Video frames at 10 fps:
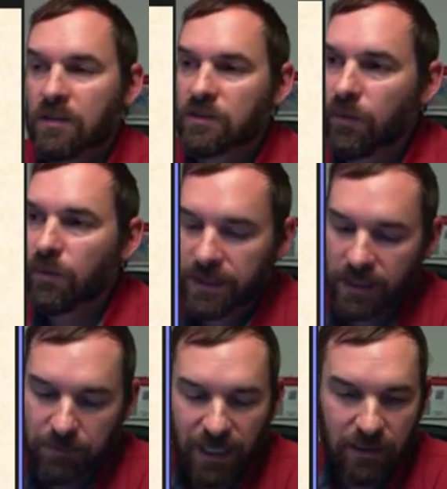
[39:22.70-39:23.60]
so when we
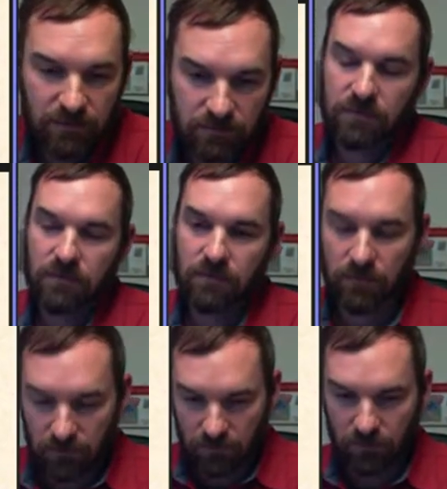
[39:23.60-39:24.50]
think about
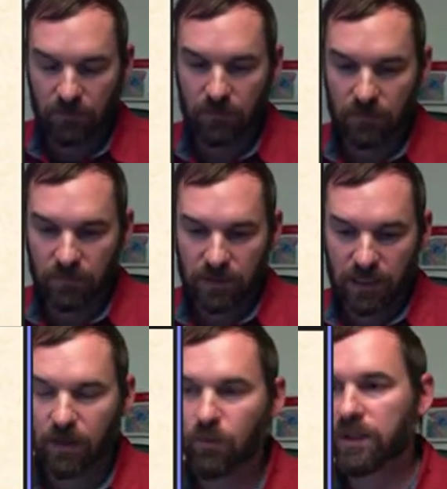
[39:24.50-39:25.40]

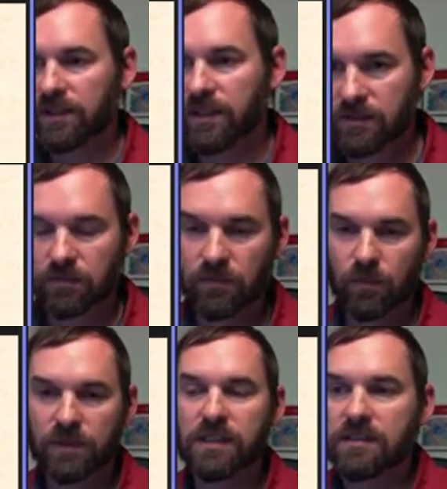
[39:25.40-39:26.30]
kind of what these
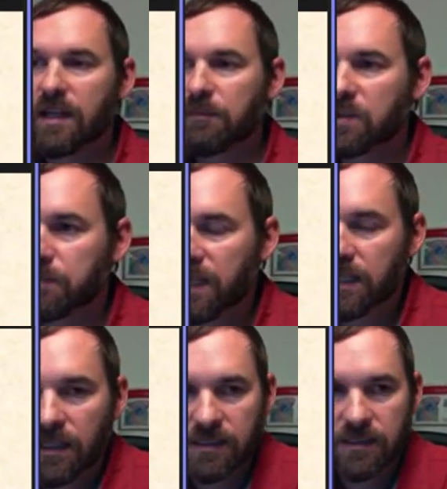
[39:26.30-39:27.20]
what these numbers
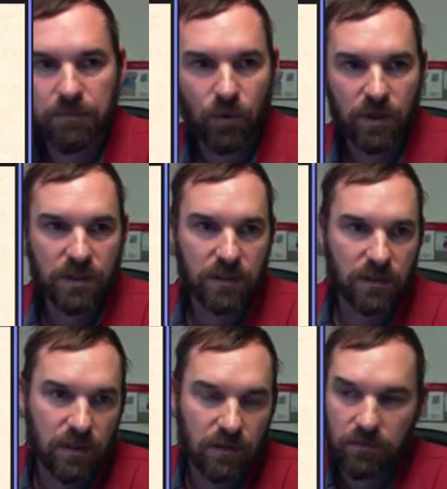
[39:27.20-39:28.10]
mean, it is important
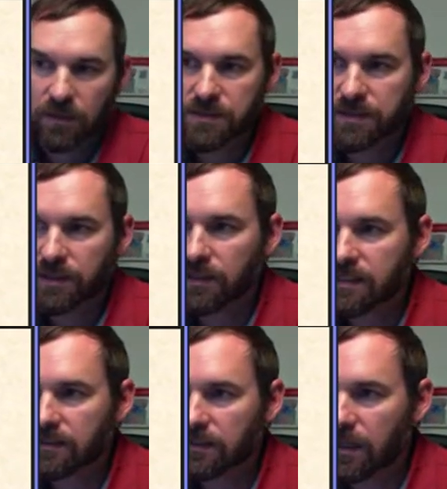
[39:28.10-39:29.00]
to consider
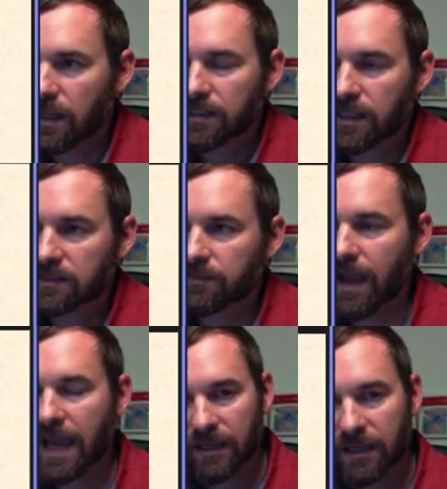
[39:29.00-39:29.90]
these in the context of
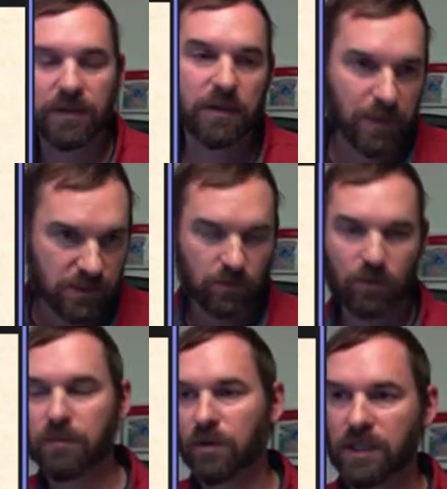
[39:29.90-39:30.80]
additive and
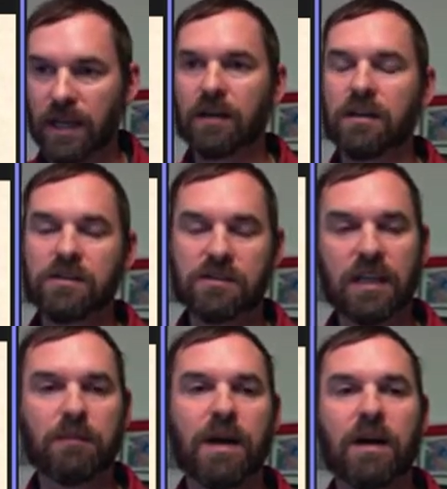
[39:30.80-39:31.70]
compensatory mortality and just
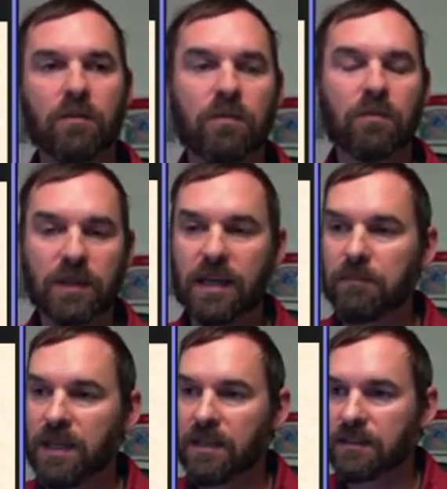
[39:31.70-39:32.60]
think about what
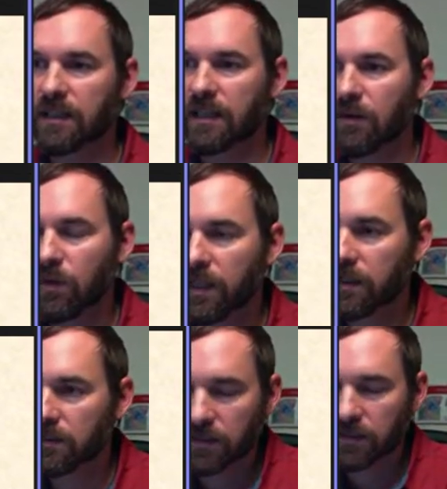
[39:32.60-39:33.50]
that means. And I kind of want
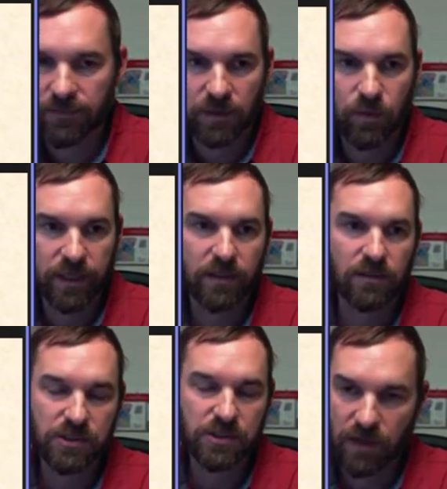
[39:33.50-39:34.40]
to give a quick
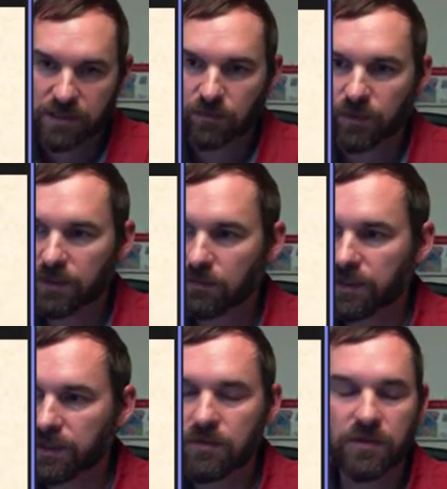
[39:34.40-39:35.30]
illustration. We
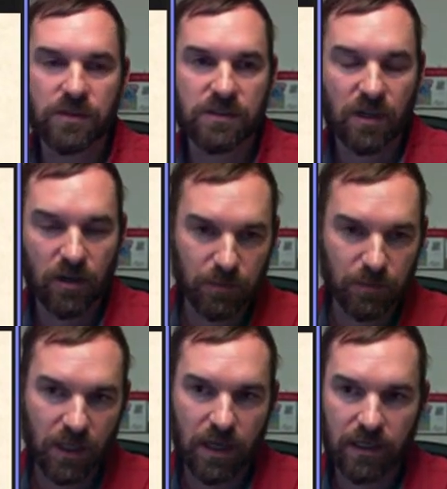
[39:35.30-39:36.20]
we do use this term
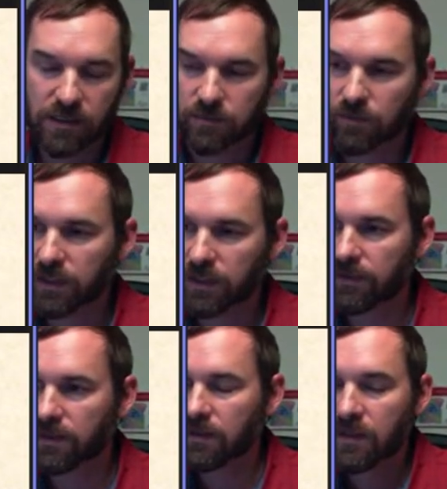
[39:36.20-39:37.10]
a lot, and I just want to
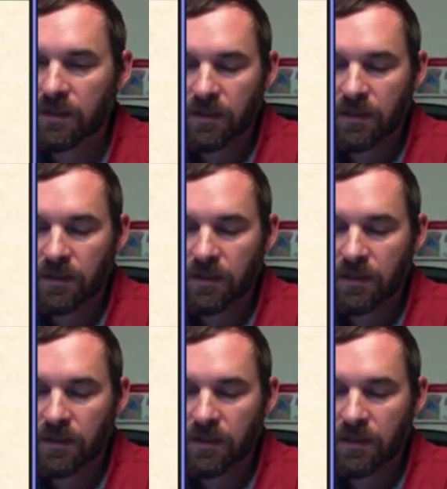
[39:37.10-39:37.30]
give a